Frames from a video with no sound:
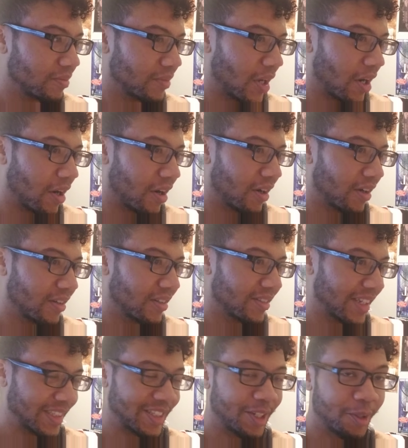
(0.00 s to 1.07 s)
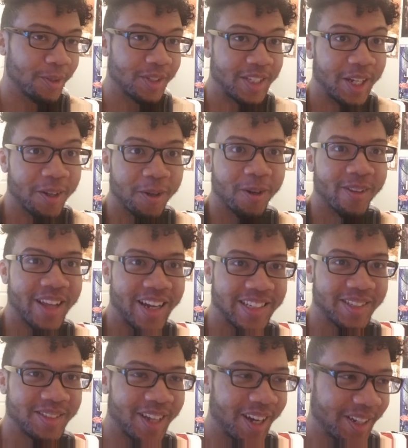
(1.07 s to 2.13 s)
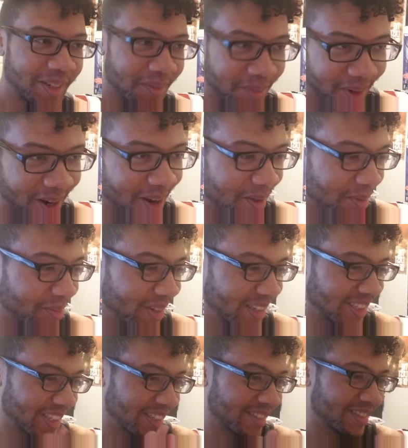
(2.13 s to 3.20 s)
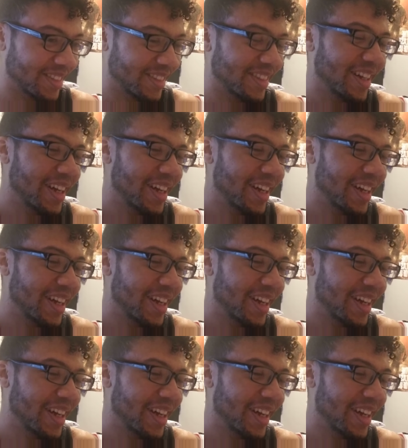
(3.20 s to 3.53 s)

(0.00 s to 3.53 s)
uh, like till till her last dying breath, basically.